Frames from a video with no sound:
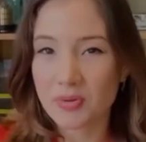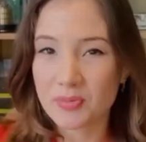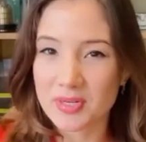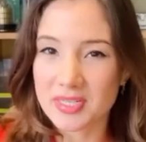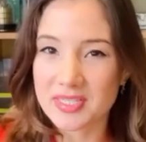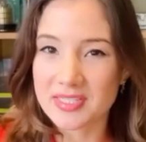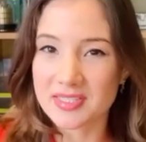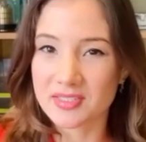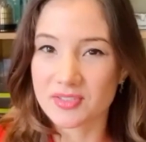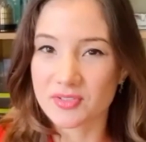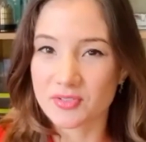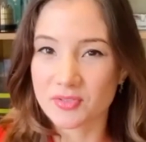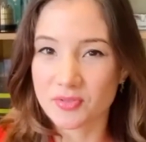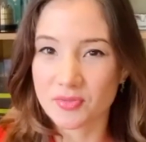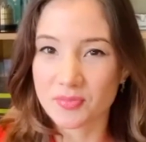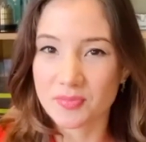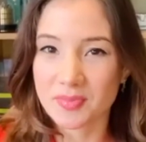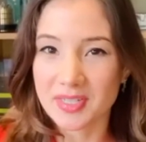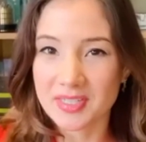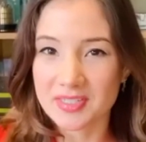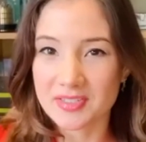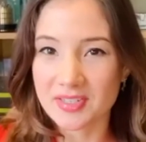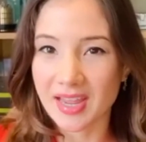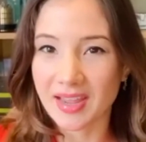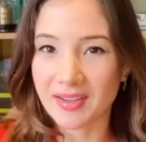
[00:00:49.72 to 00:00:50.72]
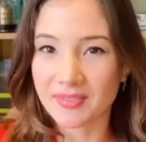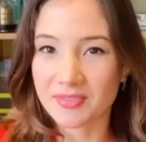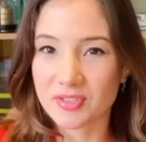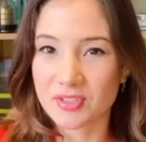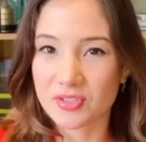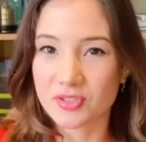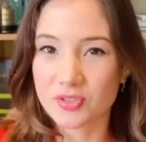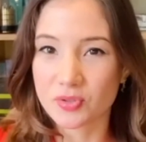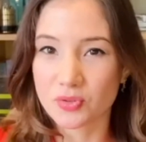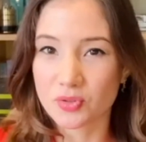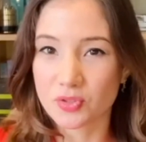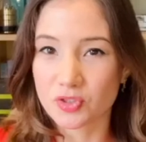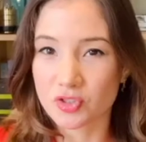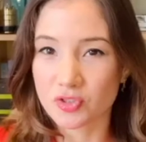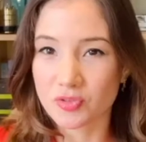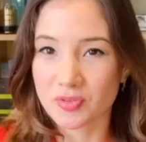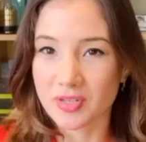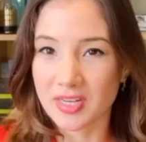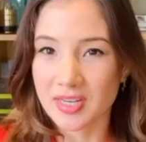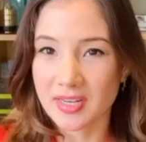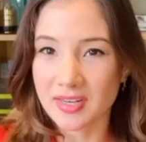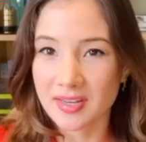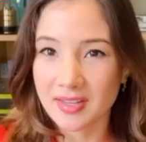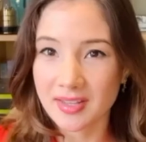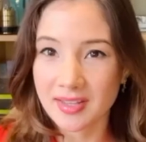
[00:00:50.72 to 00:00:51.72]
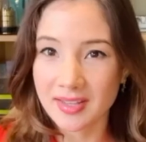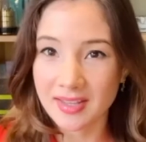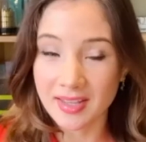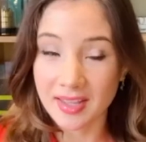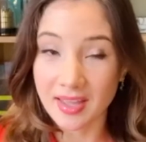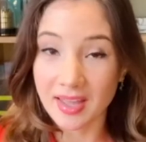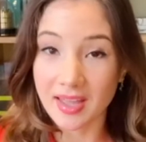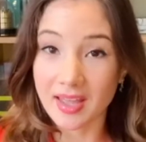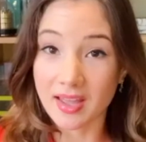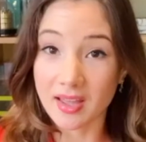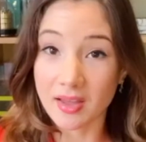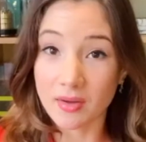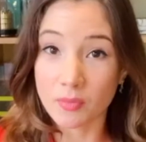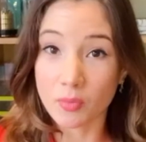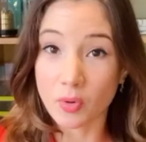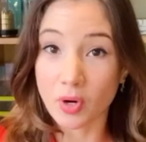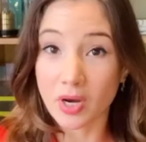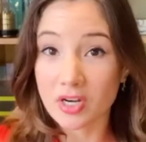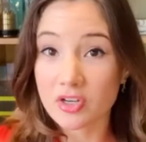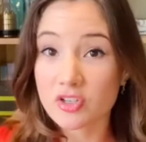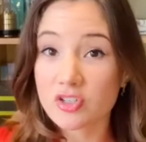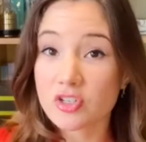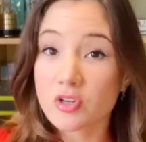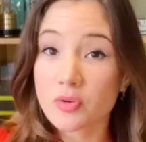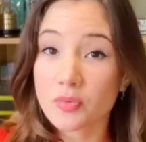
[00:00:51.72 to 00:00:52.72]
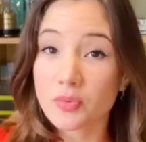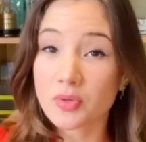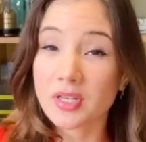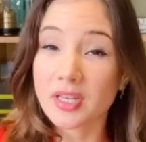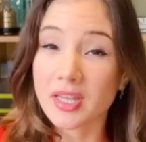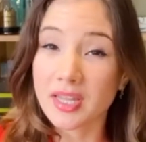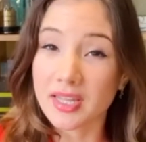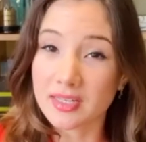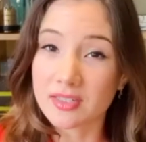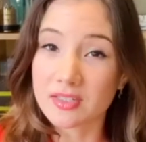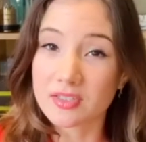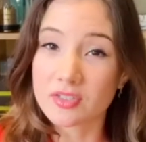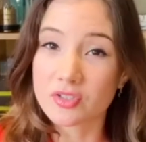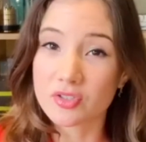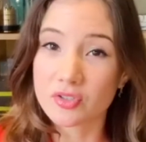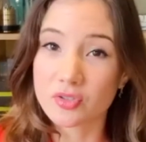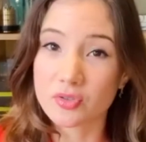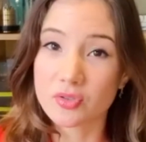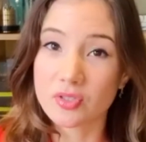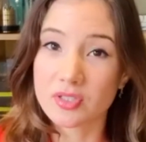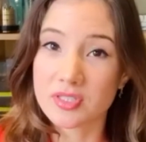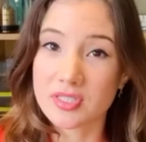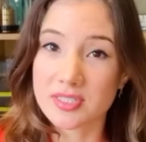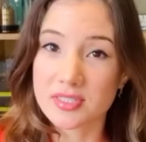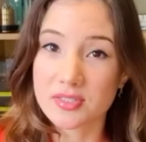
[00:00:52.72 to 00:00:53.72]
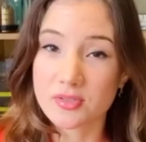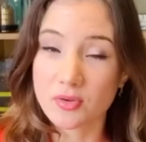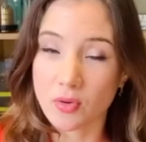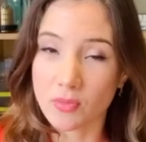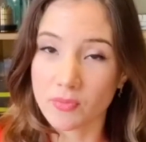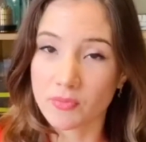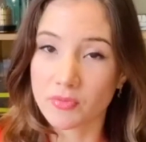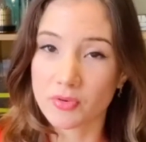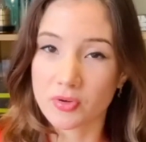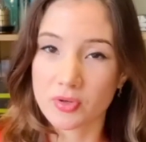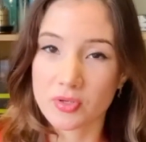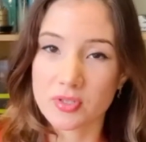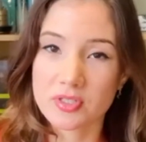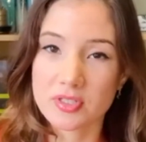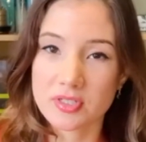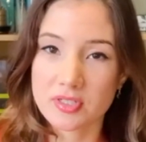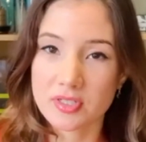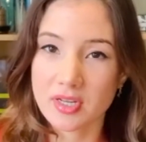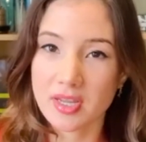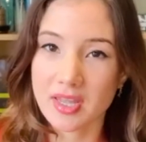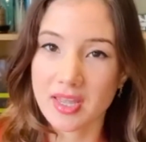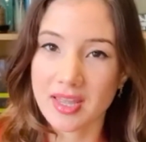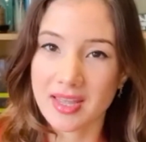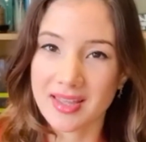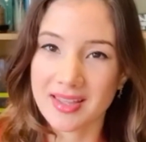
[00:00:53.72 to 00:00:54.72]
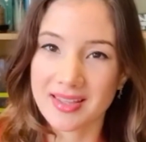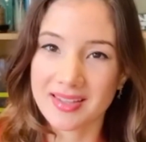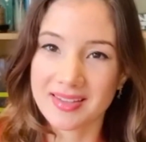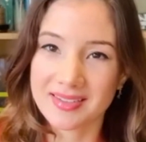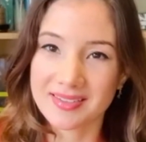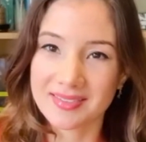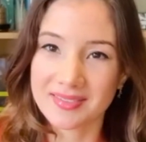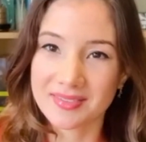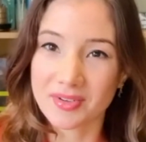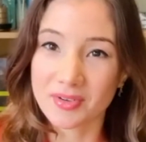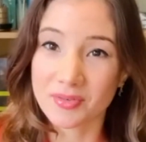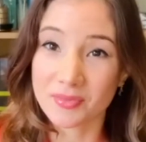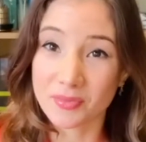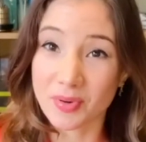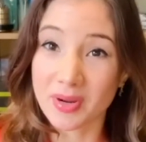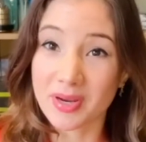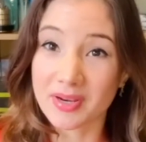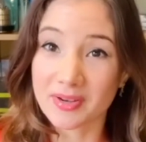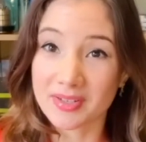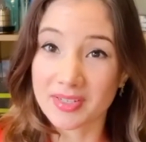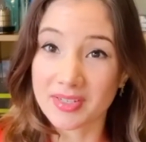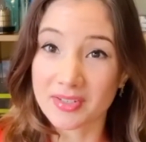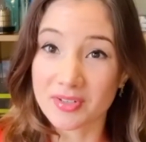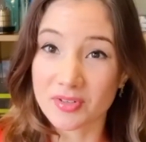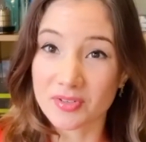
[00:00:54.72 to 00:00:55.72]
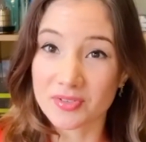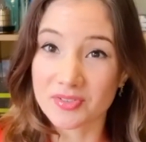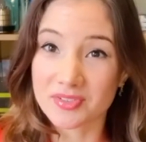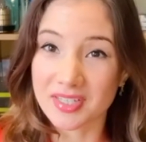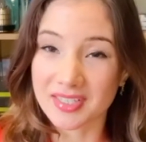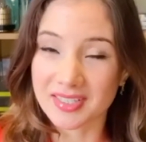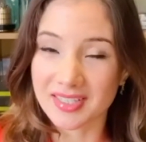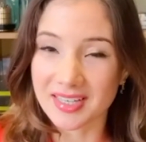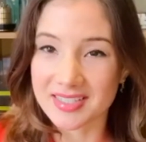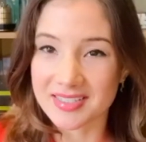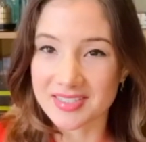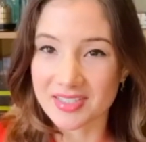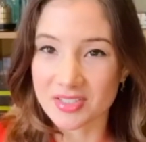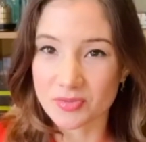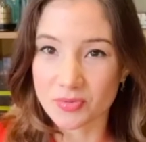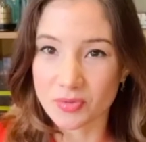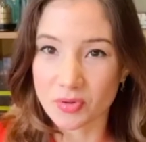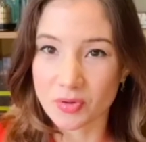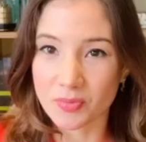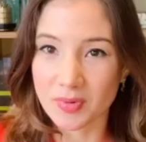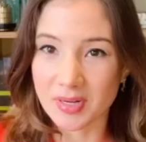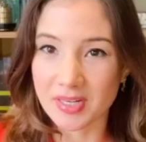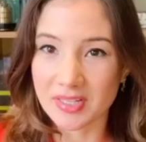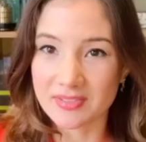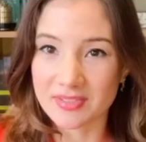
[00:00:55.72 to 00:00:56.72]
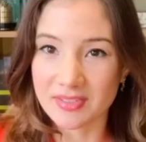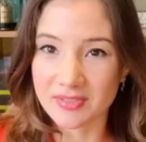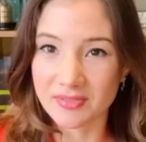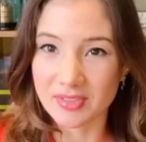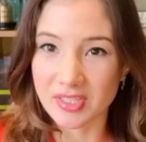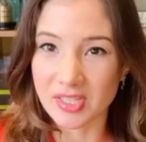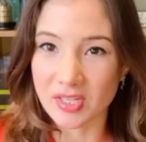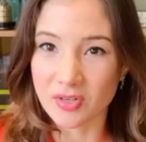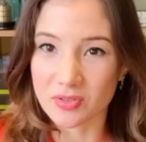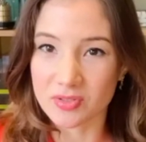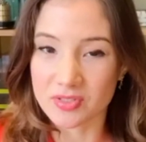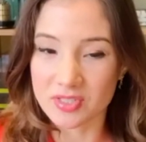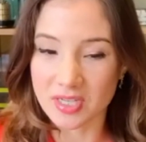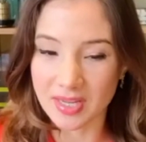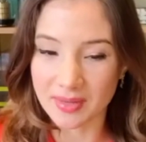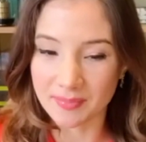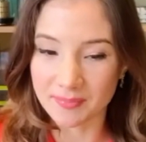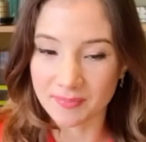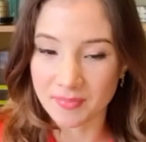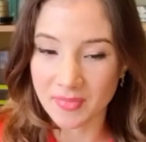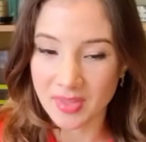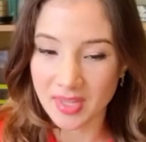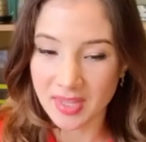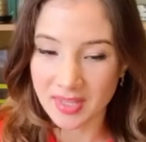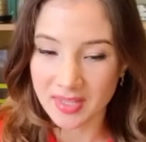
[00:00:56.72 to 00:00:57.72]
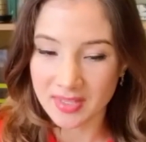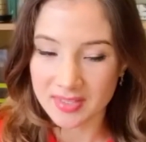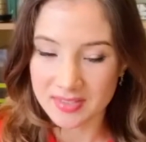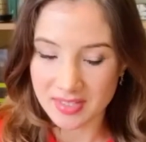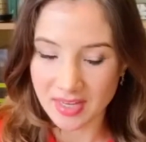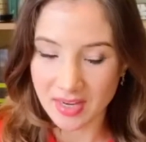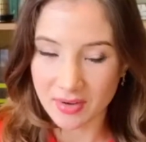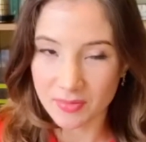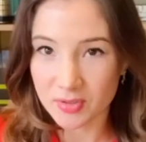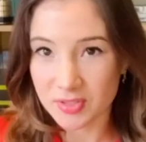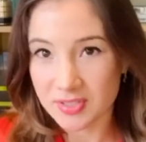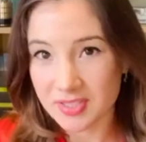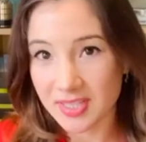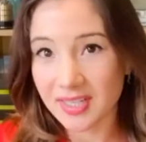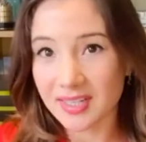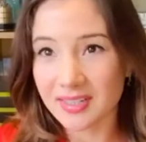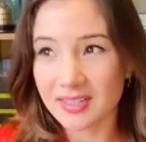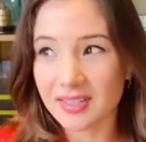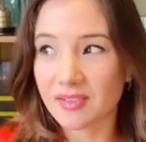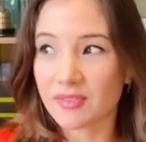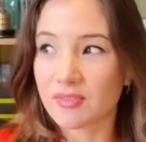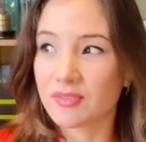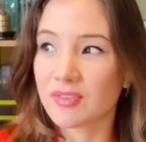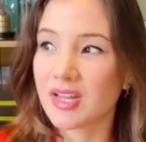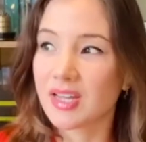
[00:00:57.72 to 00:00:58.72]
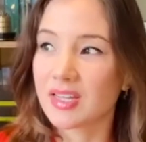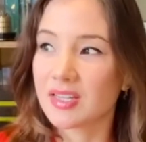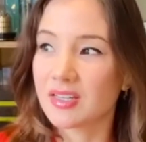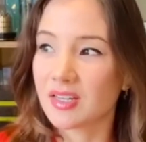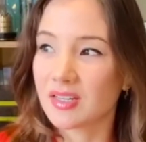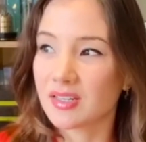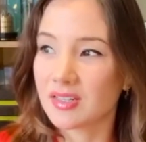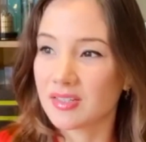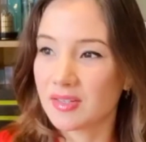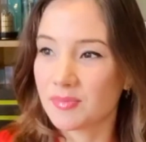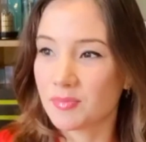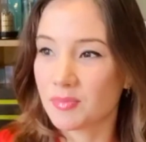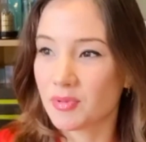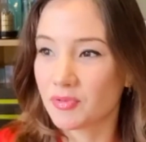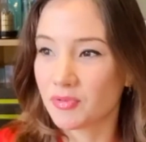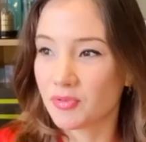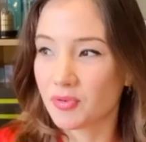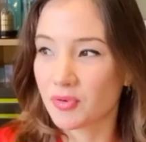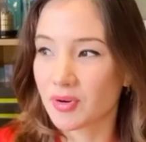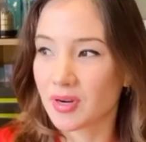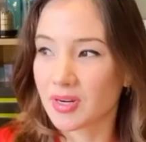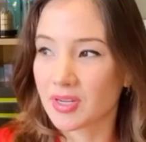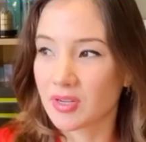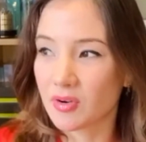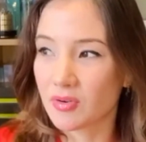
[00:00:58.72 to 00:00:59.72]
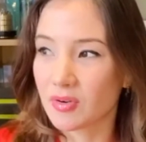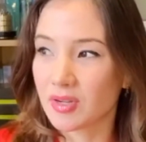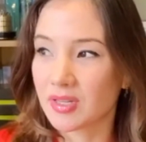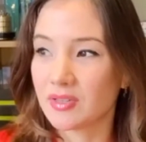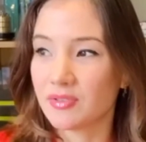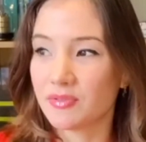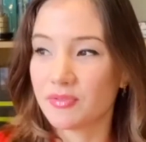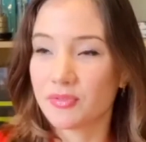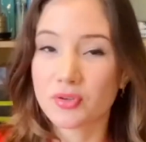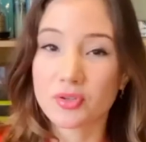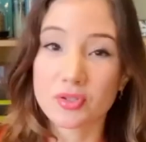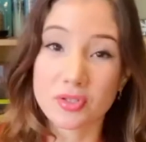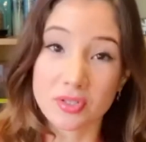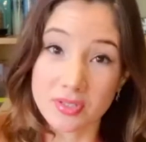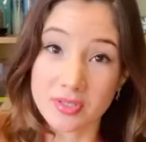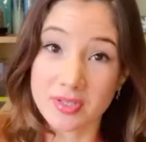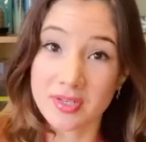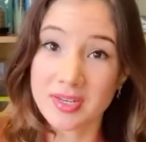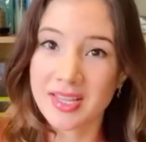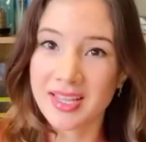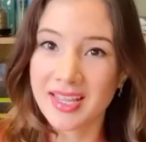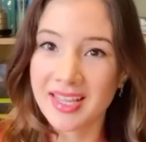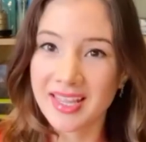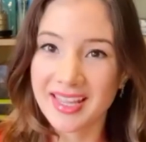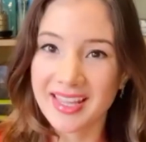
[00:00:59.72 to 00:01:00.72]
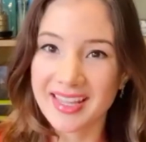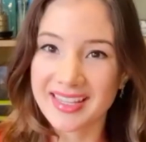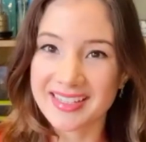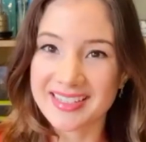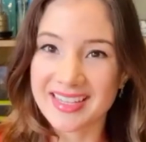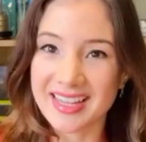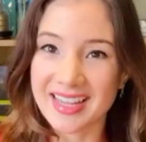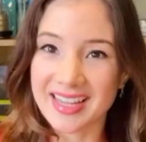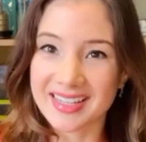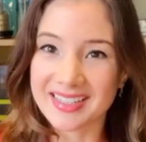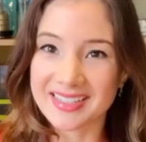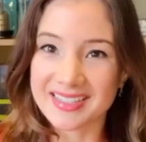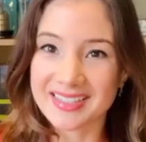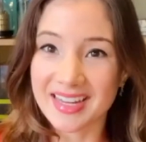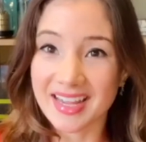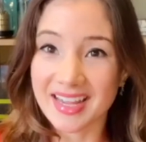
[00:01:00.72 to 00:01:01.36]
reasons for me to have the surgery were actually related to the discomfort of wearing contact lenses for a relatively long time. So I would say that before I go any further, that